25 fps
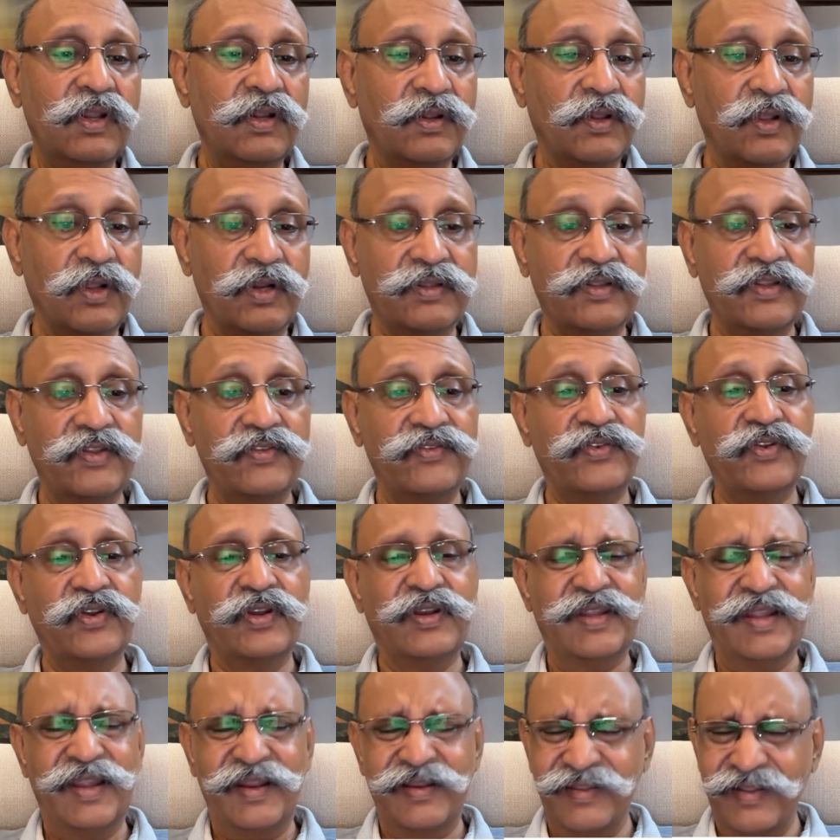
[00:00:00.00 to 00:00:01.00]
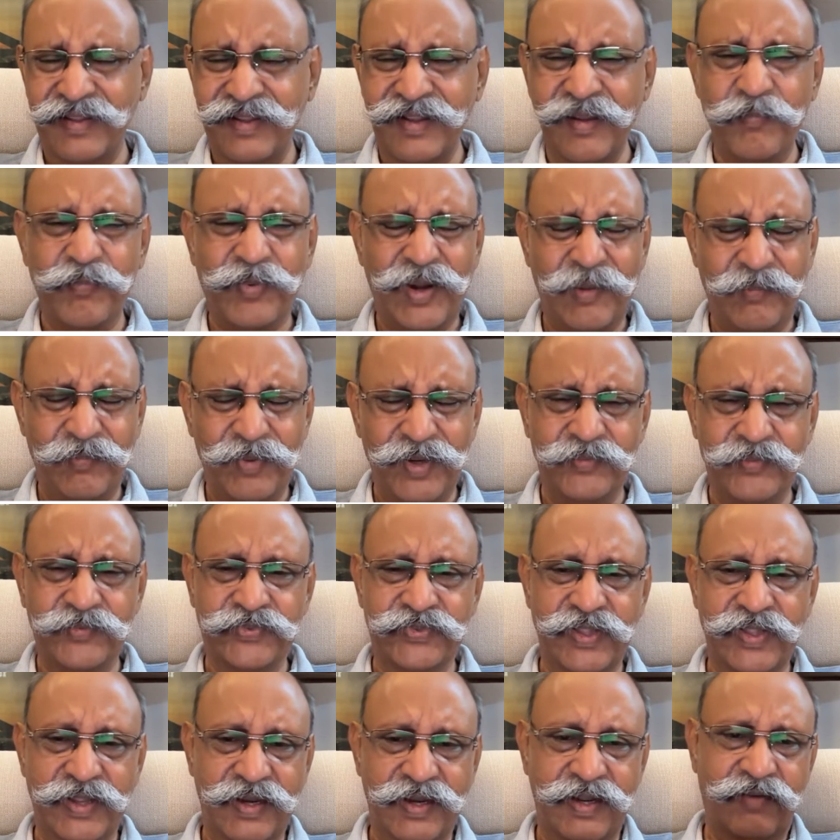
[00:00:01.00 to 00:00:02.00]
Northeast, yeah, there are problems.
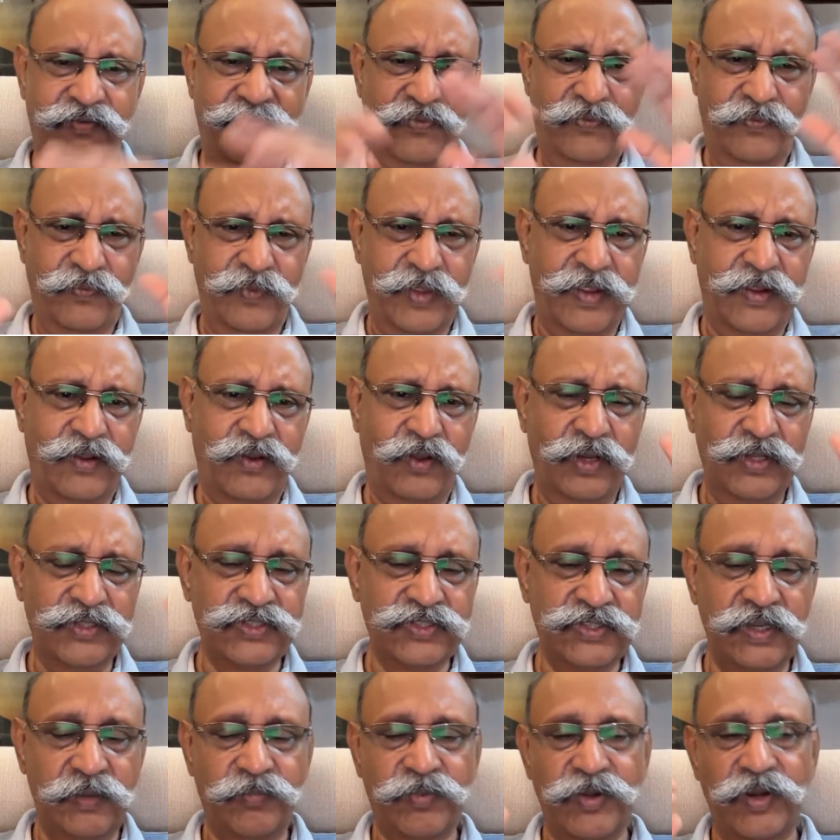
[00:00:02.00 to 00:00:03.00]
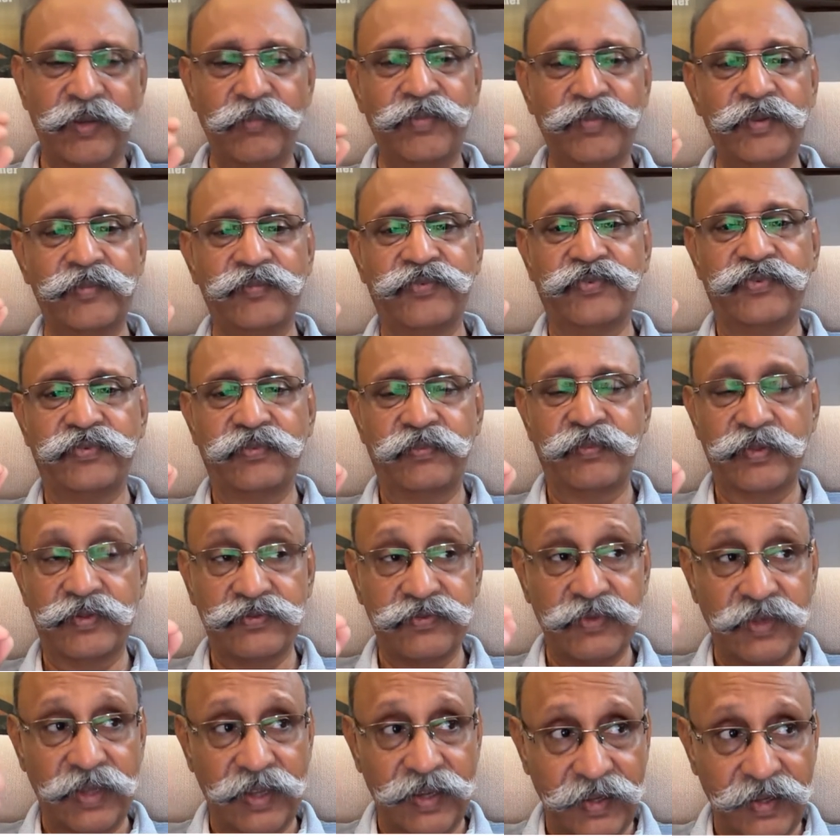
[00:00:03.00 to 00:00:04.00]
There are ecological problems,
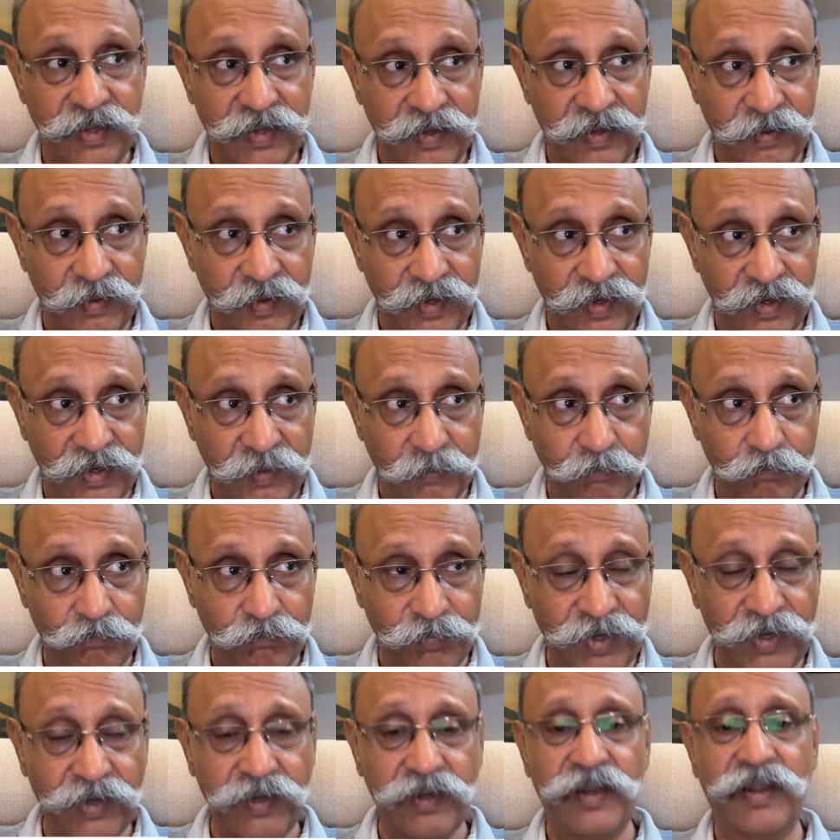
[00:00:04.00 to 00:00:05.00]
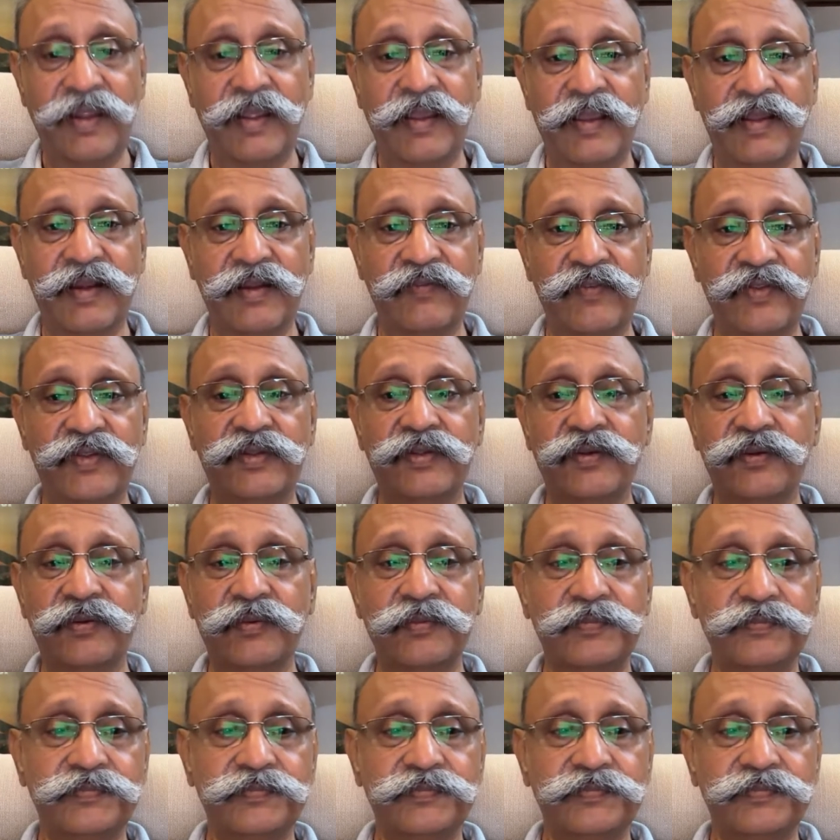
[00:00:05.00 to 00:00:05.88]
which I completely agree with you.